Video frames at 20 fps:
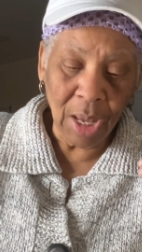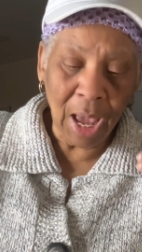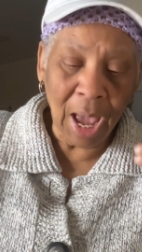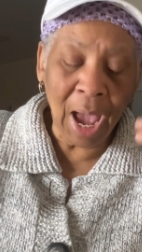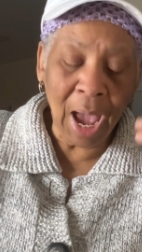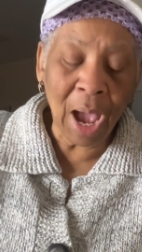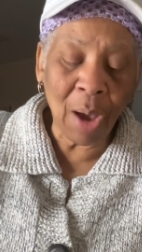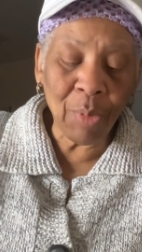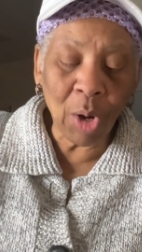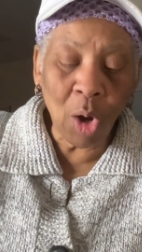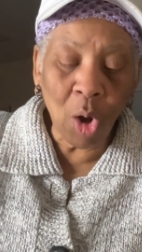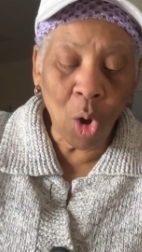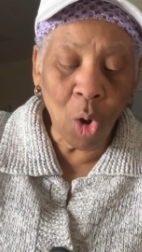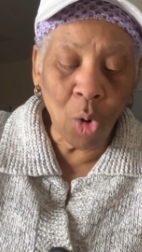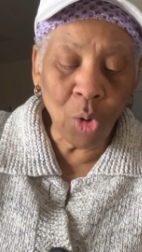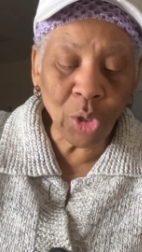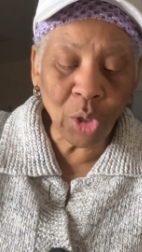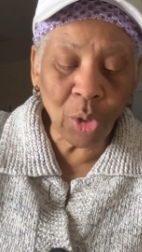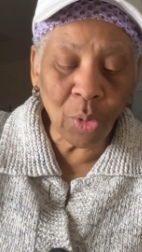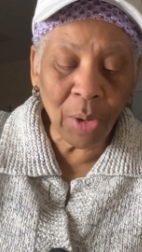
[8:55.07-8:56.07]
And I will
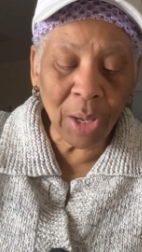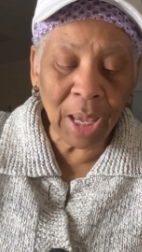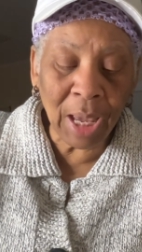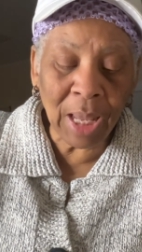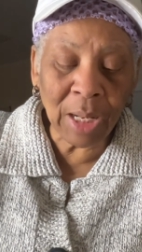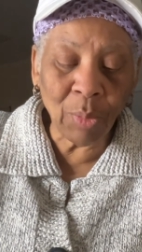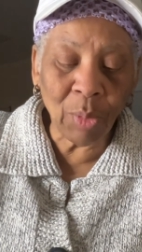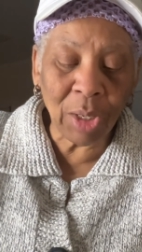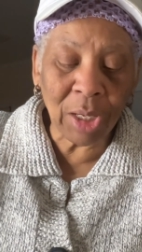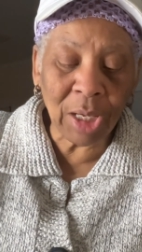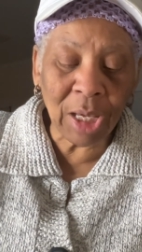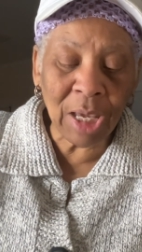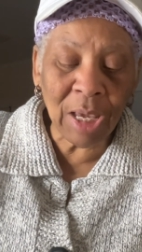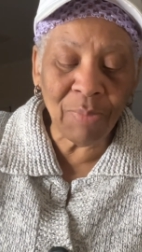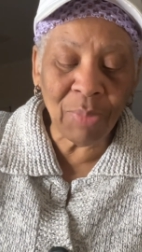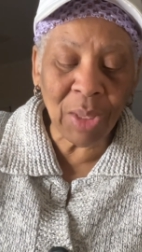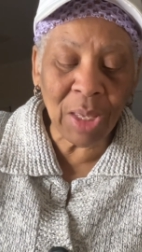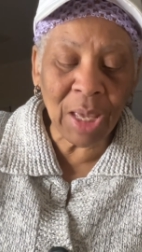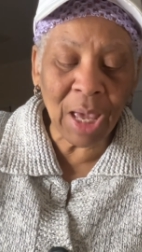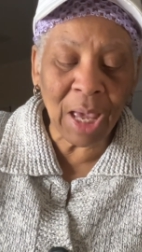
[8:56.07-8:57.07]
hold your hand and will
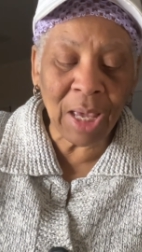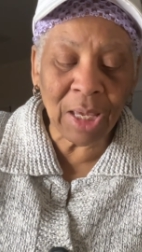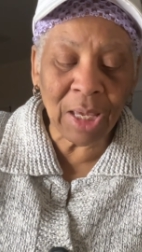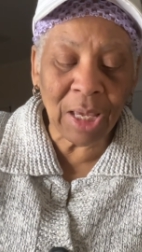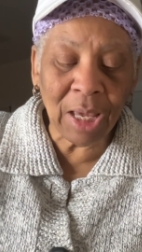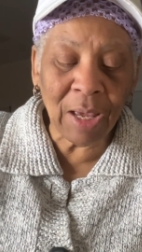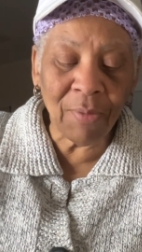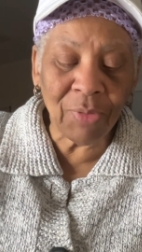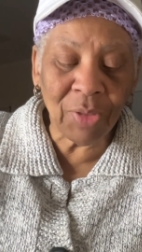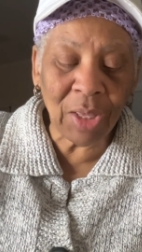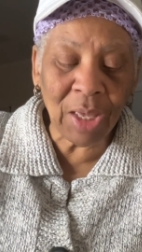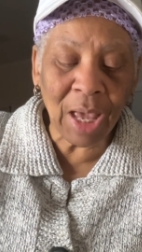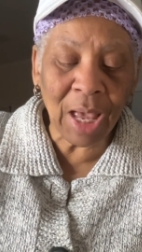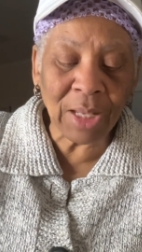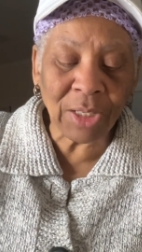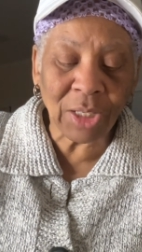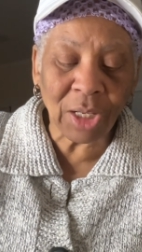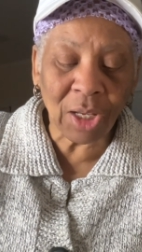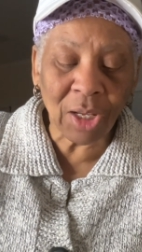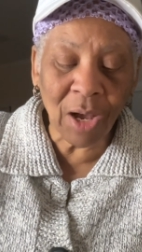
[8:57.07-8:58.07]
keep thee and give thee
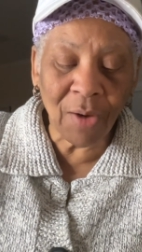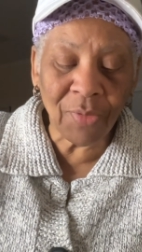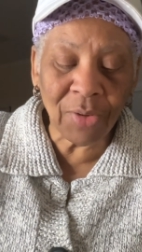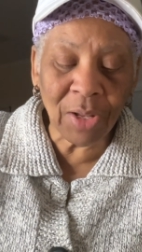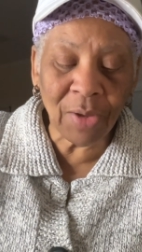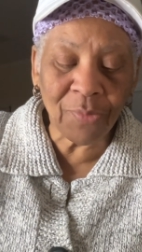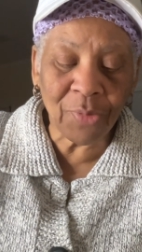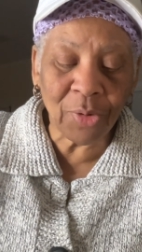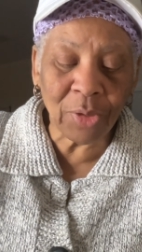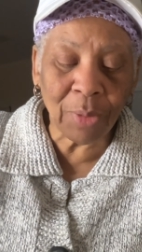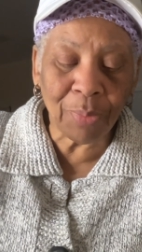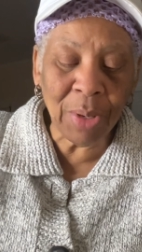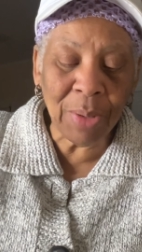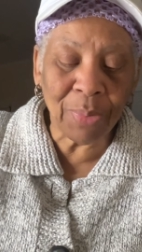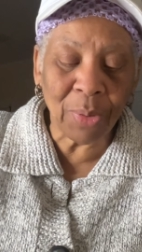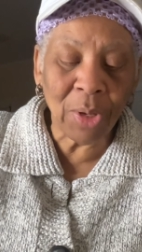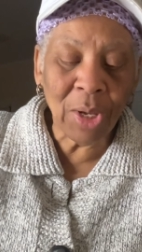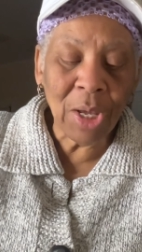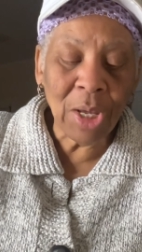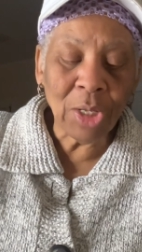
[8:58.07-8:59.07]
as a covenant for the
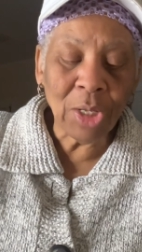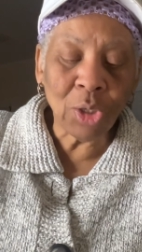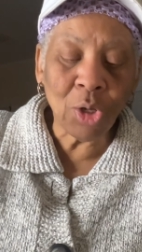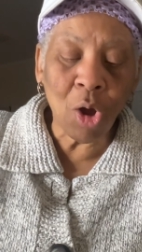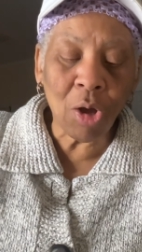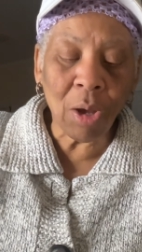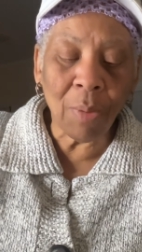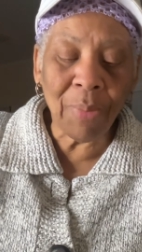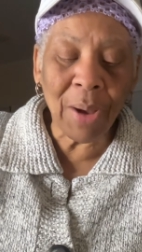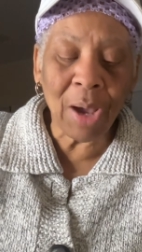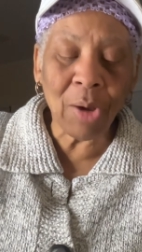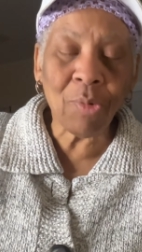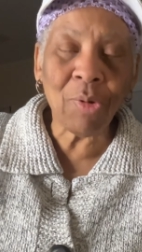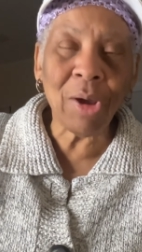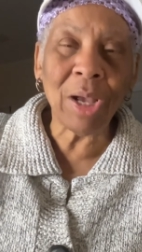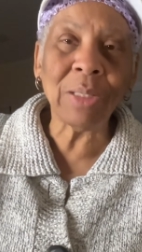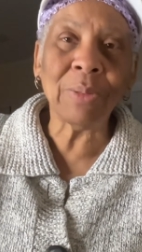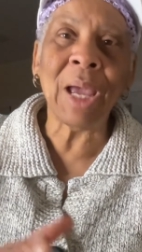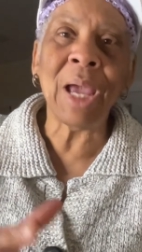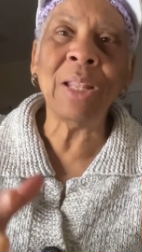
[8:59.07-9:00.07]
people. Talk about
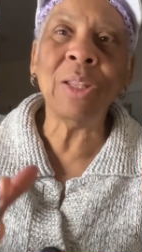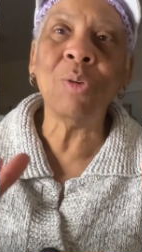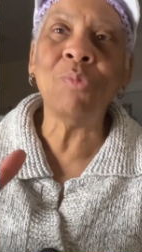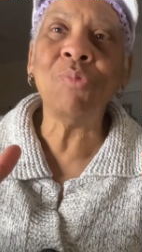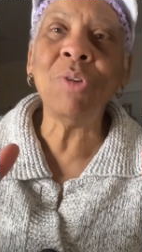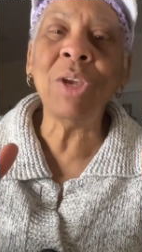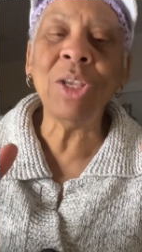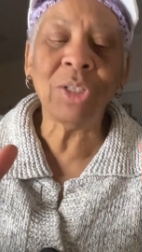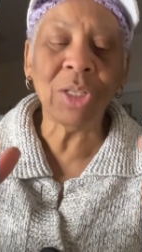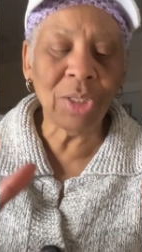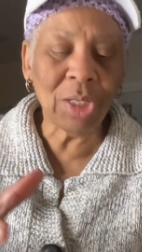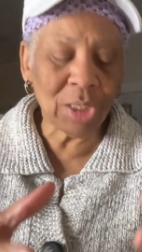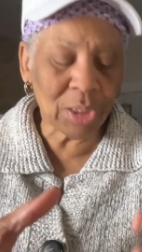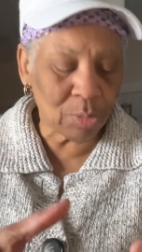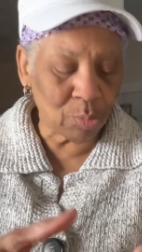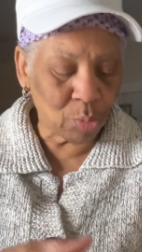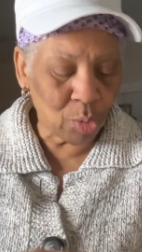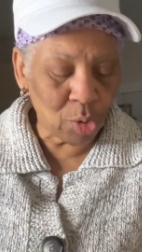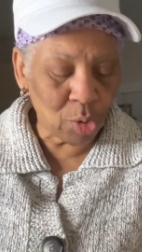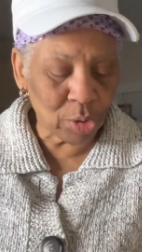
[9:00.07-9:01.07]
Christ. And the reason this
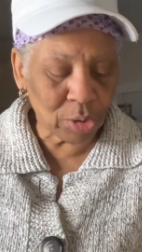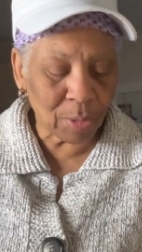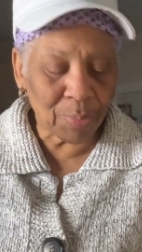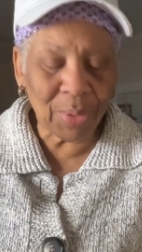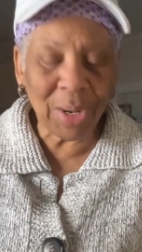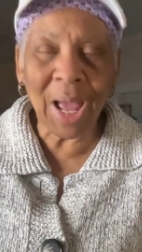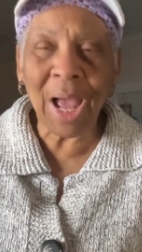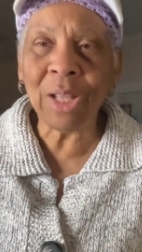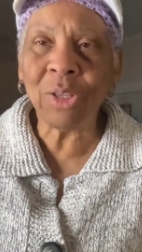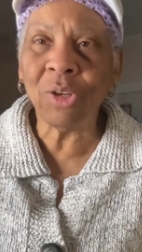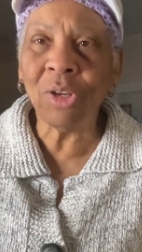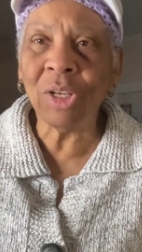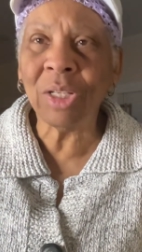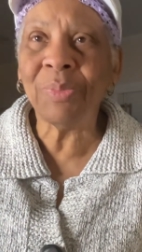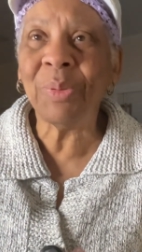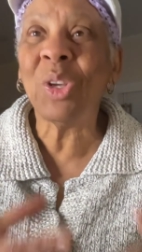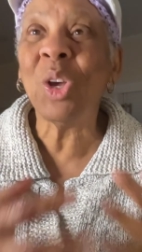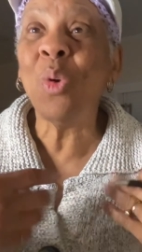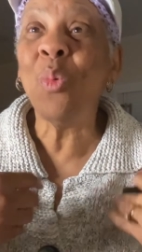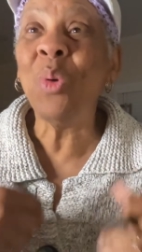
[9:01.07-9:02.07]
words apply to us
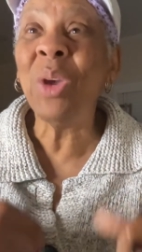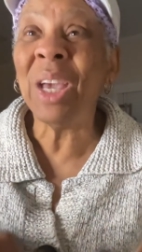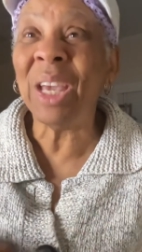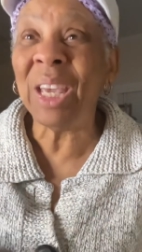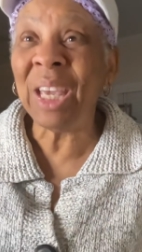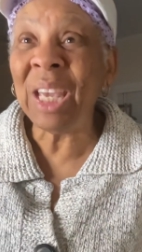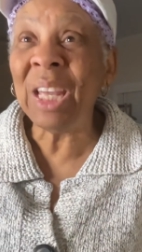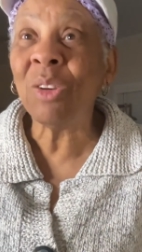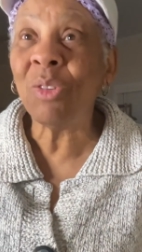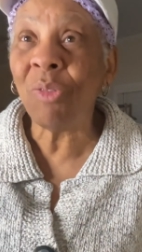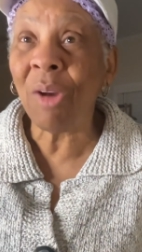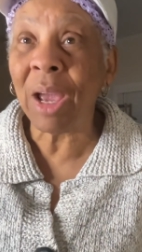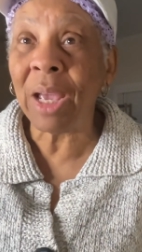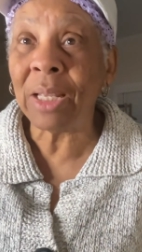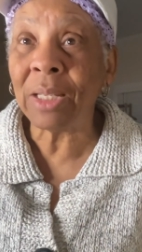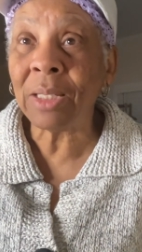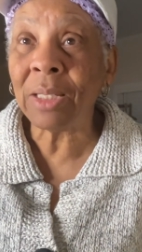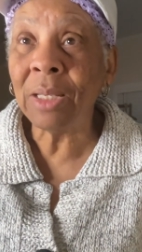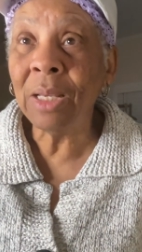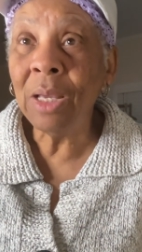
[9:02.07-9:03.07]
because we are in
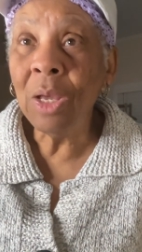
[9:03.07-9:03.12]
Christ.